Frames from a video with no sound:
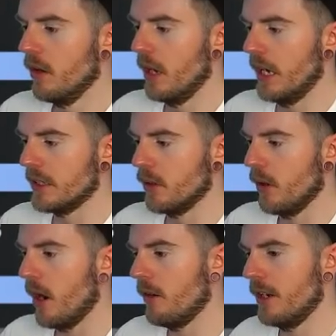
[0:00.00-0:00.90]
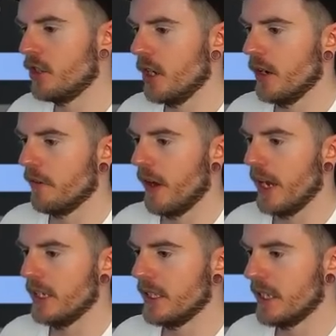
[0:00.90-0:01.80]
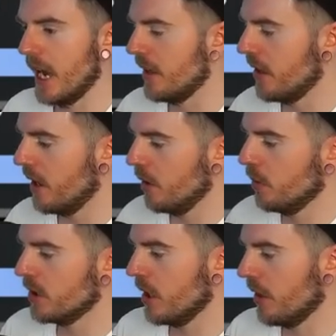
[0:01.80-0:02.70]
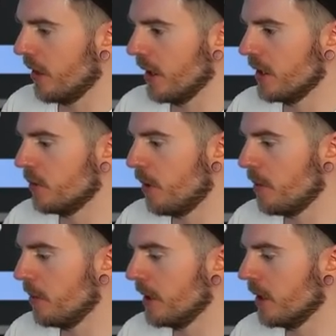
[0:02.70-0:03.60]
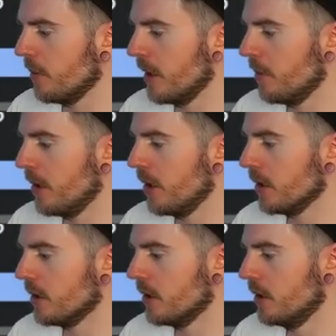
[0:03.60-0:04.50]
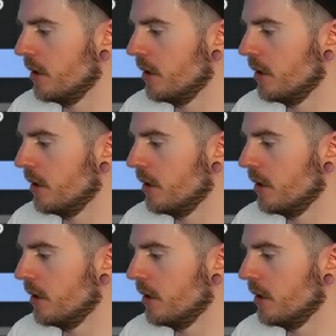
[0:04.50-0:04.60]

Uh, so RNGing for Ace 10 there, which I think is probably going to be a mix.